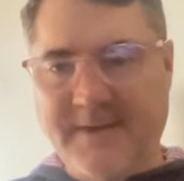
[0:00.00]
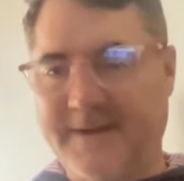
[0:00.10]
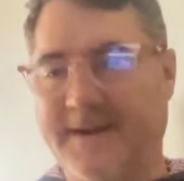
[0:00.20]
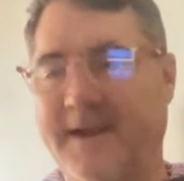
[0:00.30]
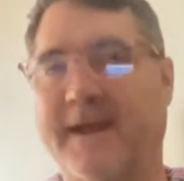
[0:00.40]

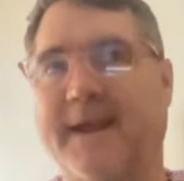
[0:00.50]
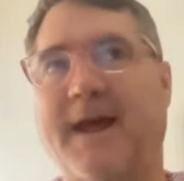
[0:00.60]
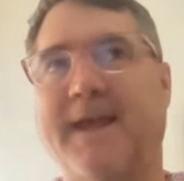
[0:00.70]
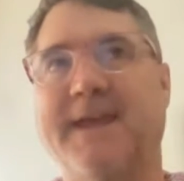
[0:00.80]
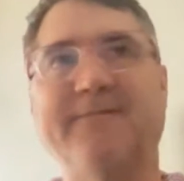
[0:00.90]
and
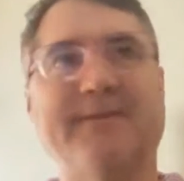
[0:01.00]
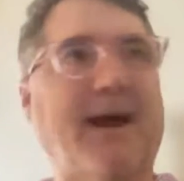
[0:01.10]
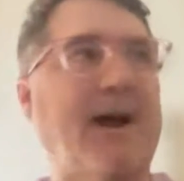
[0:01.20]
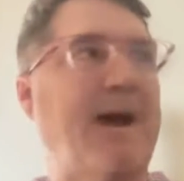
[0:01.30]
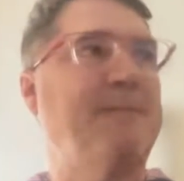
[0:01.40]
even
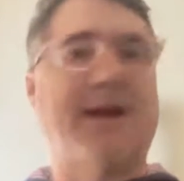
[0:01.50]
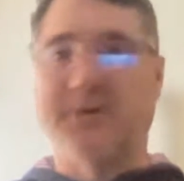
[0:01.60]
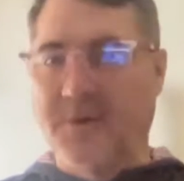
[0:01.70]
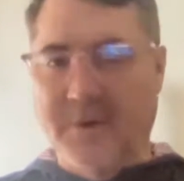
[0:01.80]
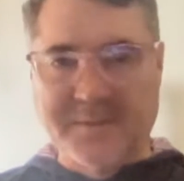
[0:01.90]
I'm an
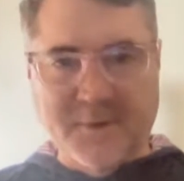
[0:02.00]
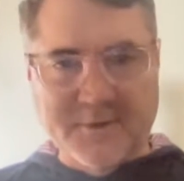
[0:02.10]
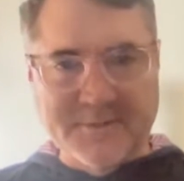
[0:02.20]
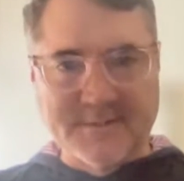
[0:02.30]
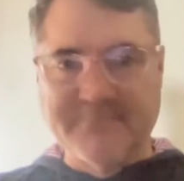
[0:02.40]
outgoing
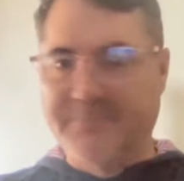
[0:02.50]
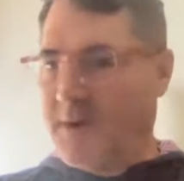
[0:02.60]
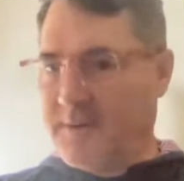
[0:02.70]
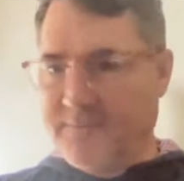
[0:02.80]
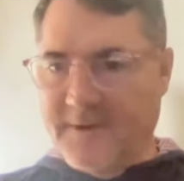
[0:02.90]
person,
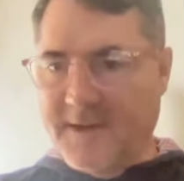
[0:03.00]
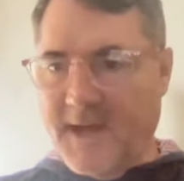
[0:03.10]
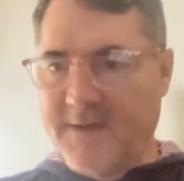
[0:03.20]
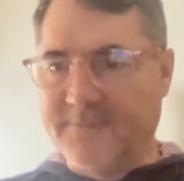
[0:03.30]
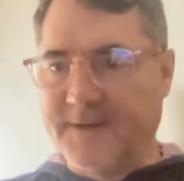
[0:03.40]
very
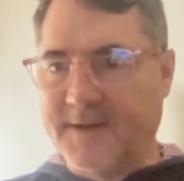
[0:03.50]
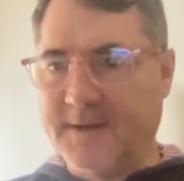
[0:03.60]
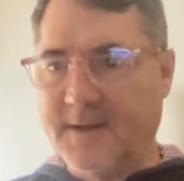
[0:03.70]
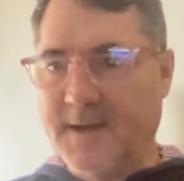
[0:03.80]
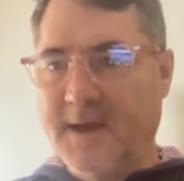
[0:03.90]
confident,